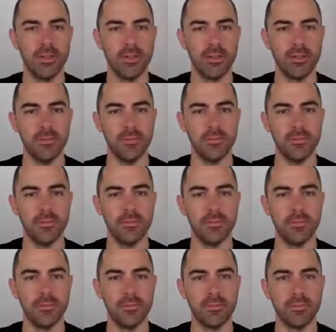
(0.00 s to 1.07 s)
Um,
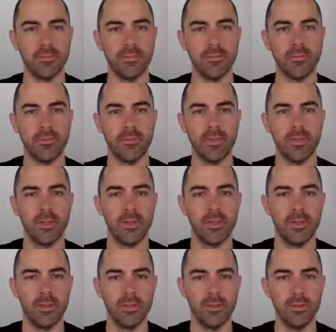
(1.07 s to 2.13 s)

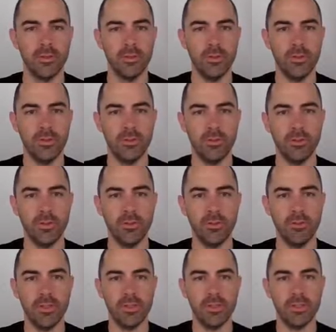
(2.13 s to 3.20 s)
so if we
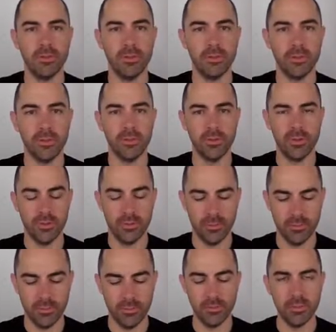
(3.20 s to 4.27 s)
write it a bit more
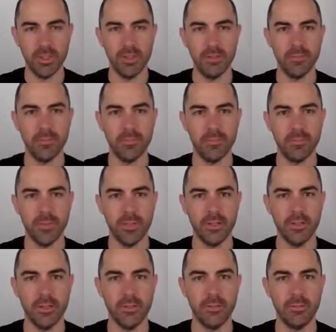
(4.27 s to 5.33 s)
formally,
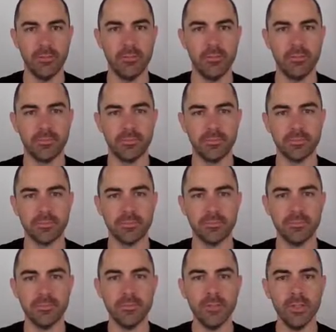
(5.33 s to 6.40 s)
um,
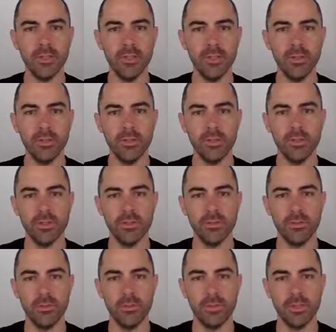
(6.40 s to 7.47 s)
the intuition is the
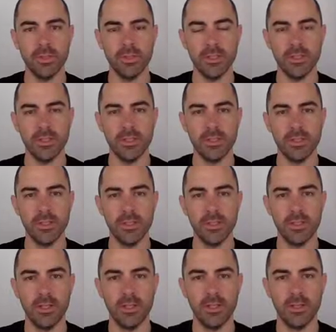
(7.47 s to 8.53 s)
following, is that
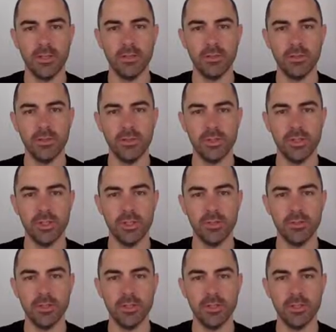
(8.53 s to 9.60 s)
this was the
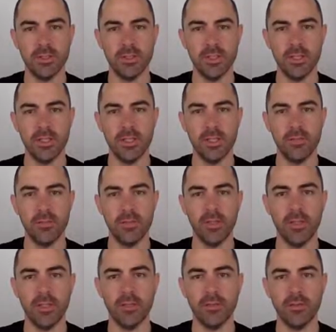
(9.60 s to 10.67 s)
offset, and now we are
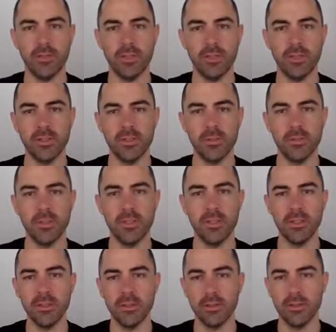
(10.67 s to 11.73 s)
integrating
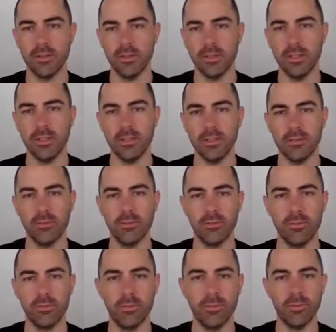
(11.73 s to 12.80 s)
something that
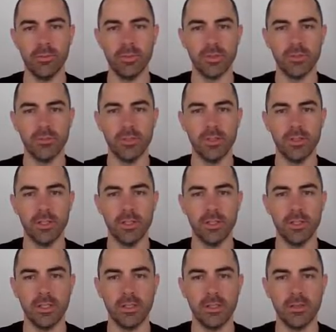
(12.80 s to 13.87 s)
will resemble
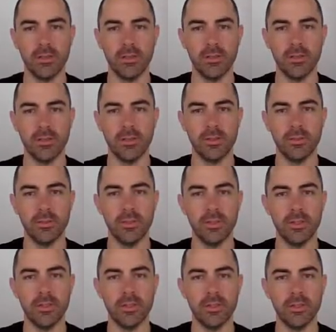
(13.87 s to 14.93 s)
like a temporal
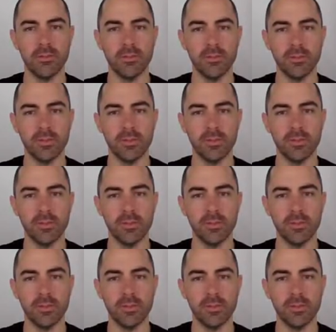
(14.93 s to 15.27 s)
derivative